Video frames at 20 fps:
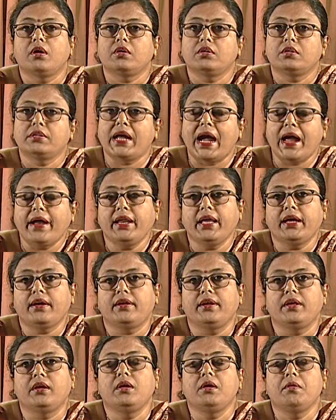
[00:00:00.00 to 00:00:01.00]

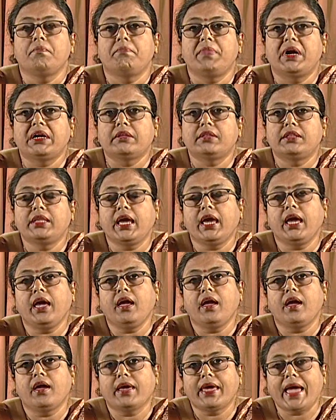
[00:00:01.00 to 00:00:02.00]
directly, but they
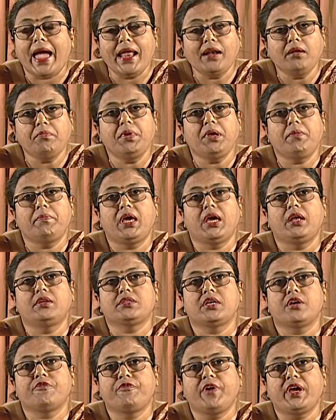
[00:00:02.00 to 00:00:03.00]
can be made
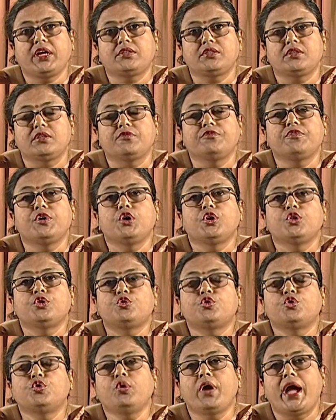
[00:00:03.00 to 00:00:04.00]
effective
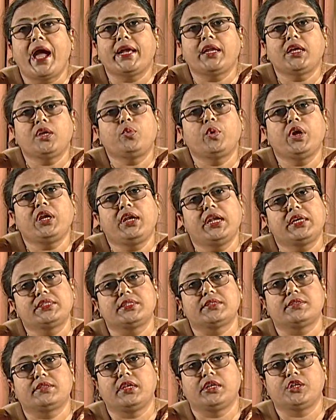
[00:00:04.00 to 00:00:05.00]
through adequate
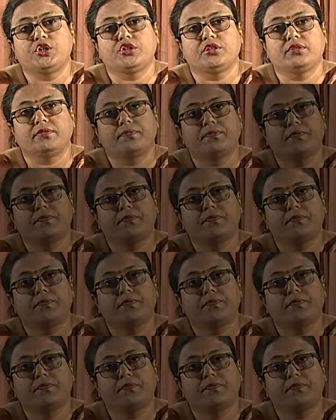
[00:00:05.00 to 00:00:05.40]
legislation.